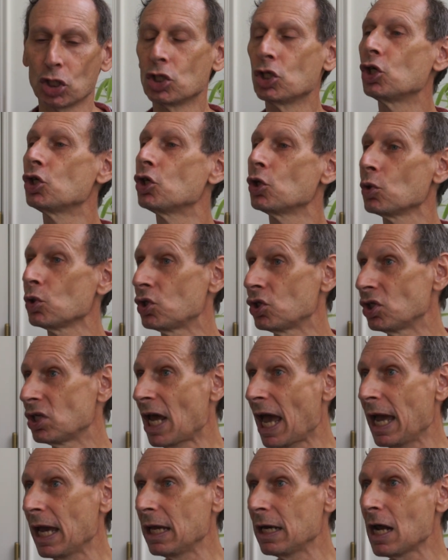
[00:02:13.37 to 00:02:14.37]
The Jews
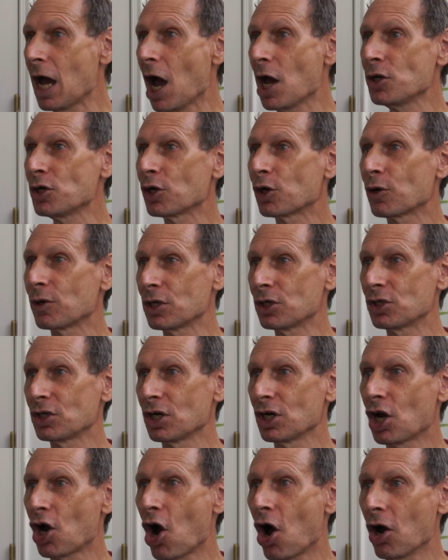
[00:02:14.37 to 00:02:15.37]
stayed under
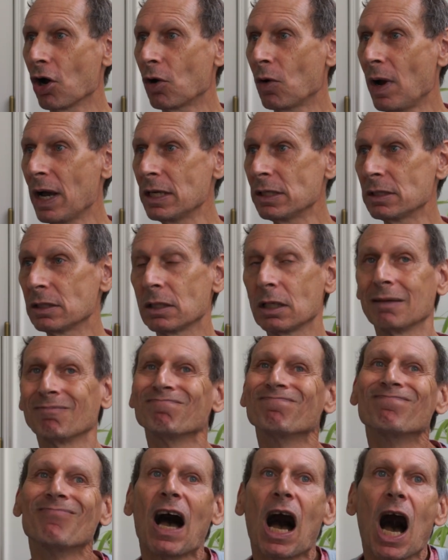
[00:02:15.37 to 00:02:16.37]
Christian conquest.
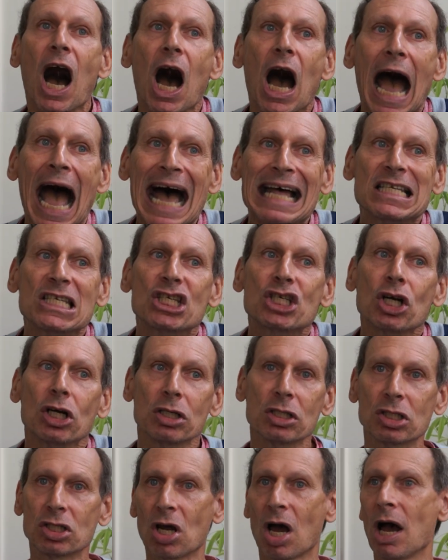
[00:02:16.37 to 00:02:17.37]
At
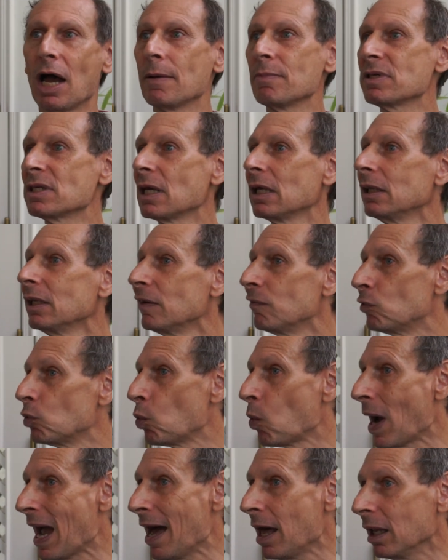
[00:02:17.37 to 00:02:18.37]
certain times they lived
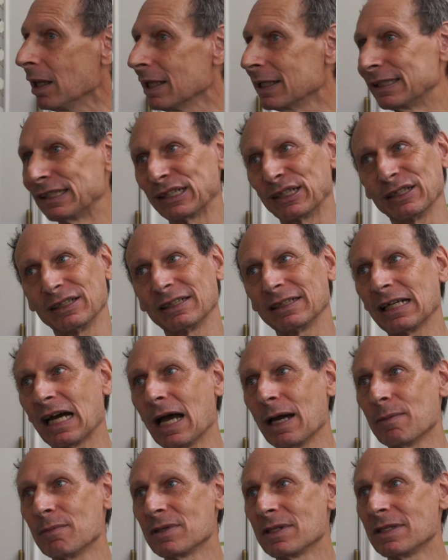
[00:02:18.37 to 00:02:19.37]
well, at certain
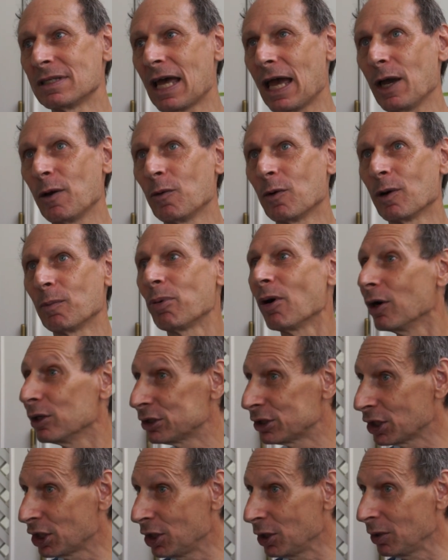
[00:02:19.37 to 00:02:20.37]
times they were
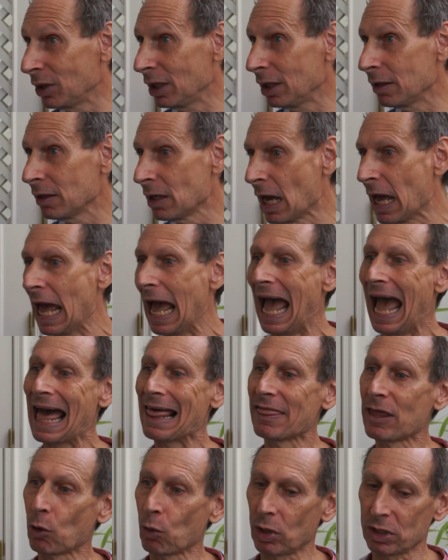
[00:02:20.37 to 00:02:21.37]
persecuted.
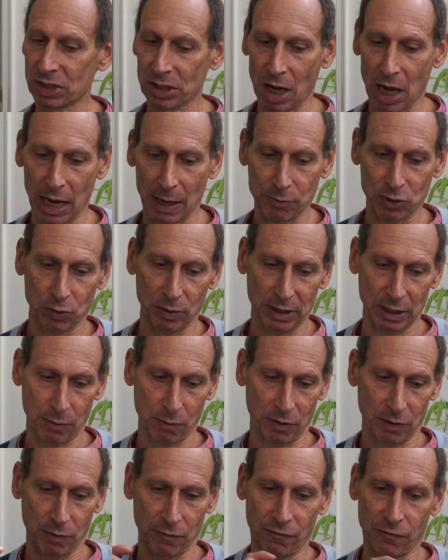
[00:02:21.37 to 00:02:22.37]
There were times when
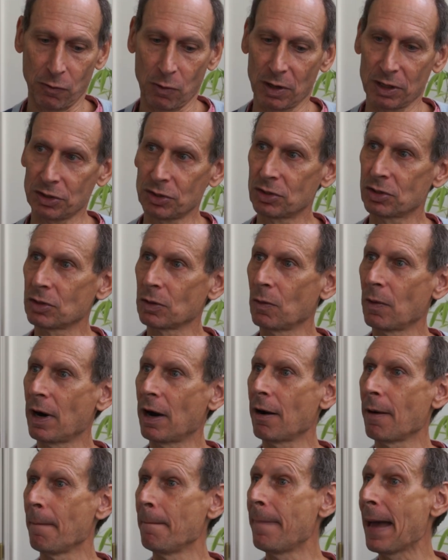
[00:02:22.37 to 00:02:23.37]
they were forced to
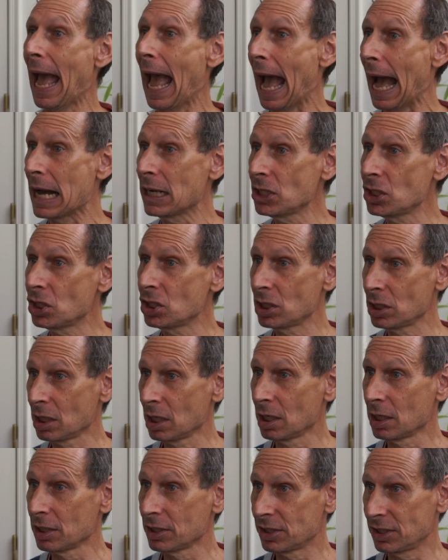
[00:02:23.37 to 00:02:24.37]
wear a badge
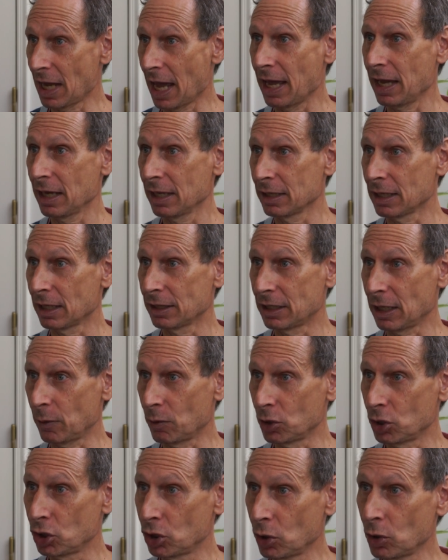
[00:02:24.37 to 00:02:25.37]
saying that they
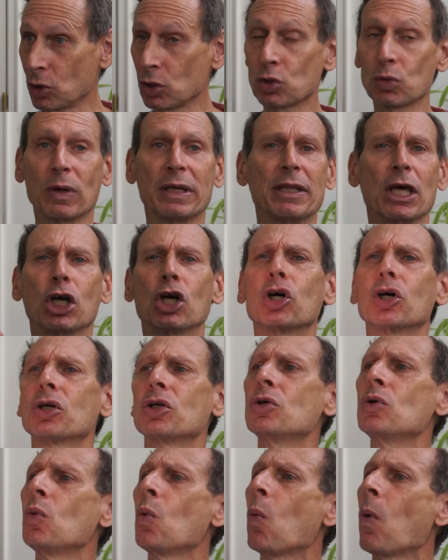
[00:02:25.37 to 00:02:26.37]
were Jews. When they
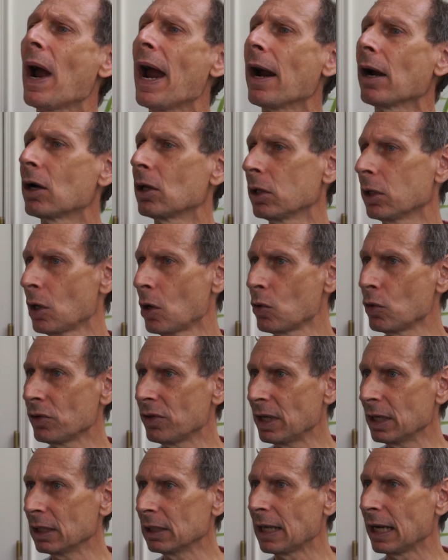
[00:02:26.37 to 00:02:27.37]
couldn't wear
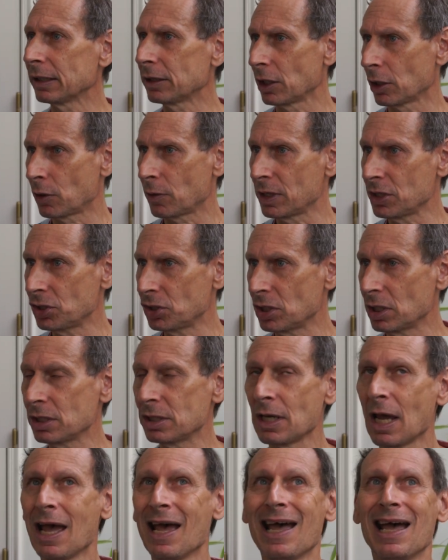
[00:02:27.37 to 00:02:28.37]
clothing like the
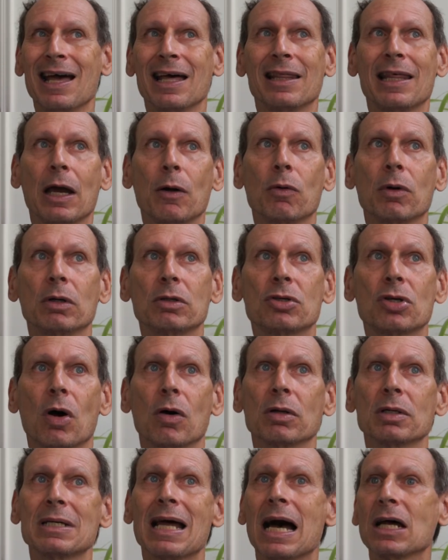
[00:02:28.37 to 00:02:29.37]
Christians, they were
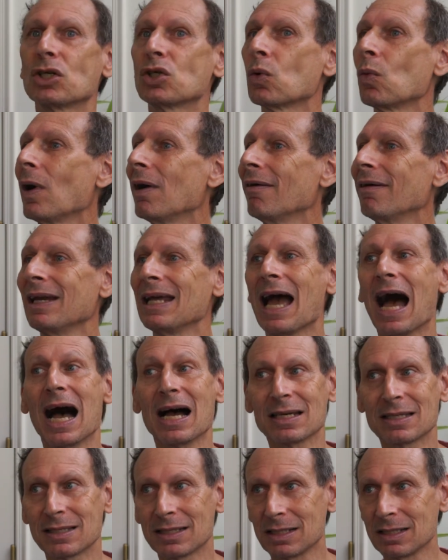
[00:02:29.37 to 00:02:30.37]
told not to wear any
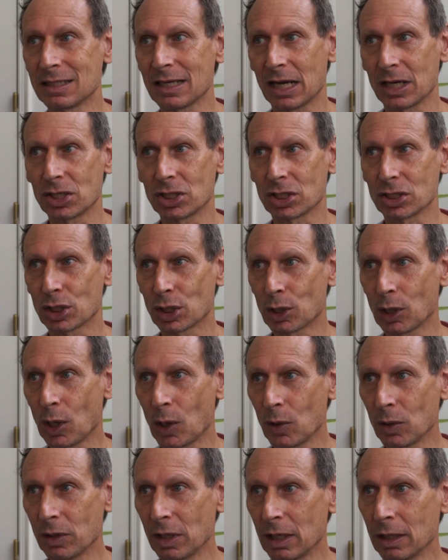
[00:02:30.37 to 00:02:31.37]
ostentatious
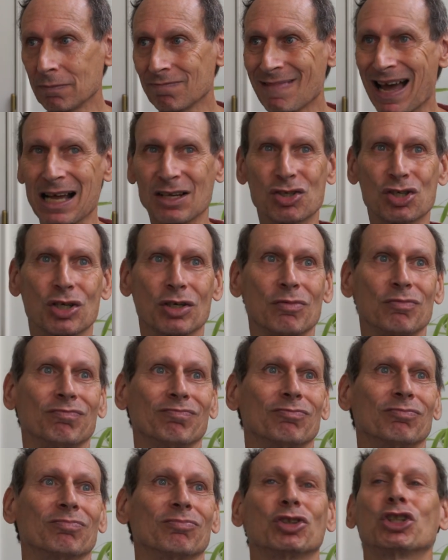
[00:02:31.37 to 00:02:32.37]
clothing, not
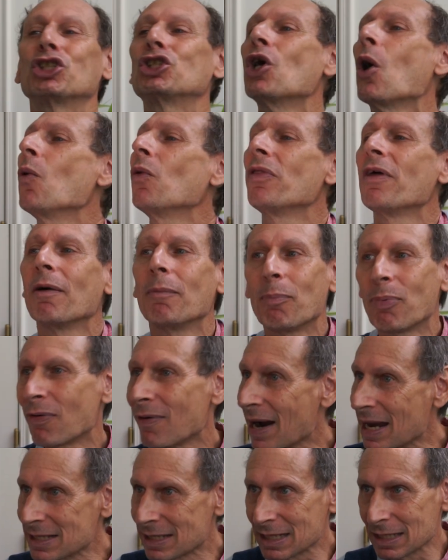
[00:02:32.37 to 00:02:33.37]
to show their
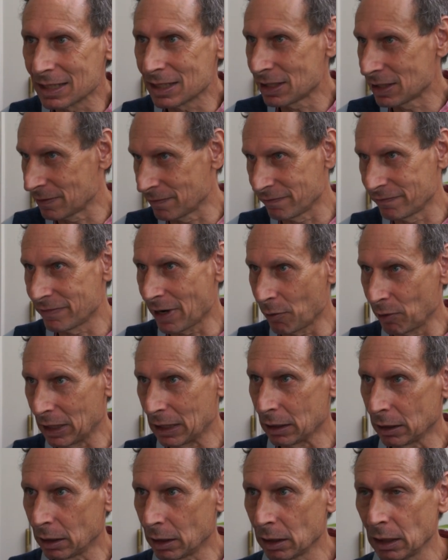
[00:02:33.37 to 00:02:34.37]
presence very
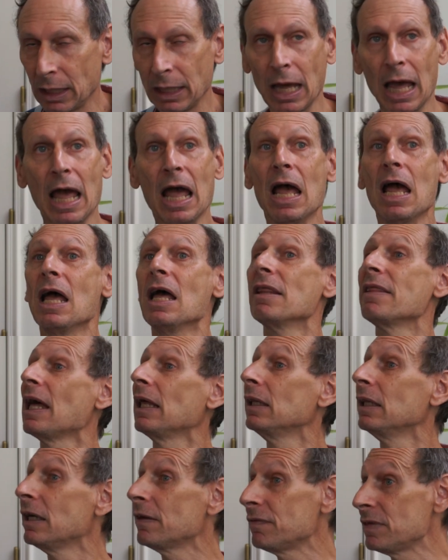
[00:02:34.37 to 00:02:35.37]
clearly.
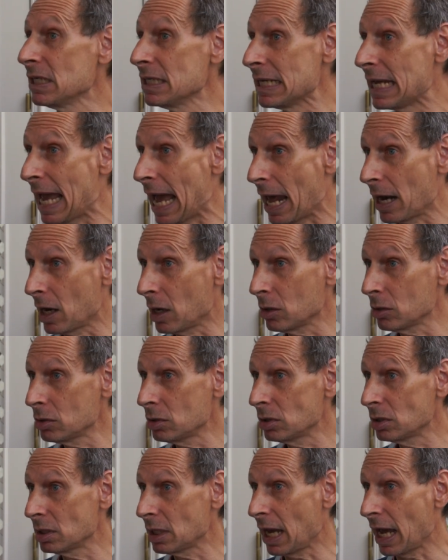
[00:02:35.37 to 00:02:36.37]
They lived in
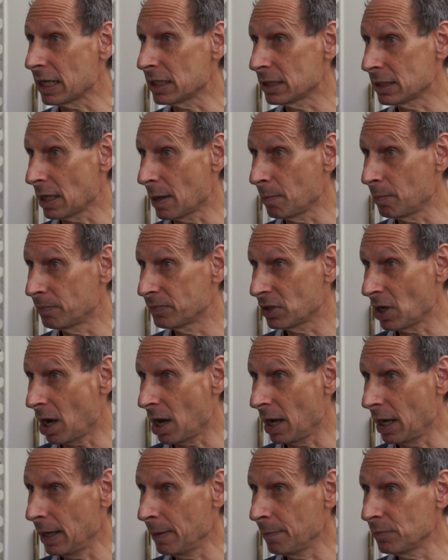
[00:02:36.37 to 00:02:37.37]
ghettos at some
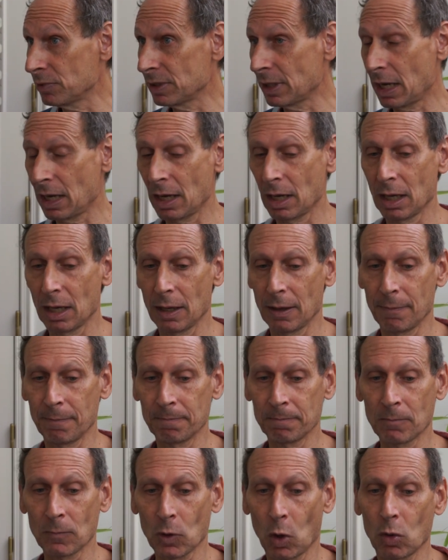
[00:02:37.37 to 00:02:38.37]
times
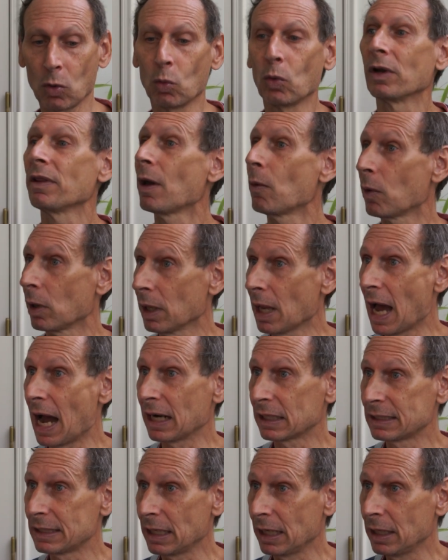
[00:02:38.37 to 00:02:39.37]
where they were
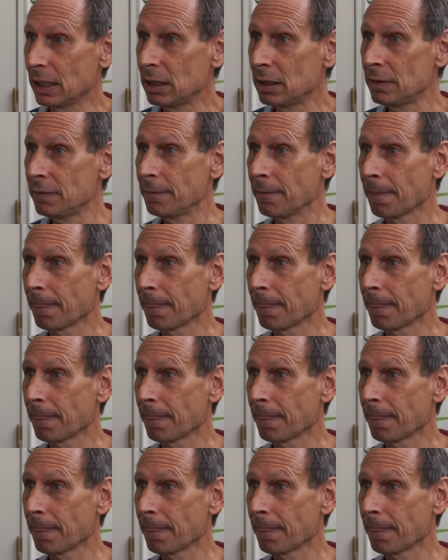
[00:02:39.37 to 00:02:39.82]
locked in.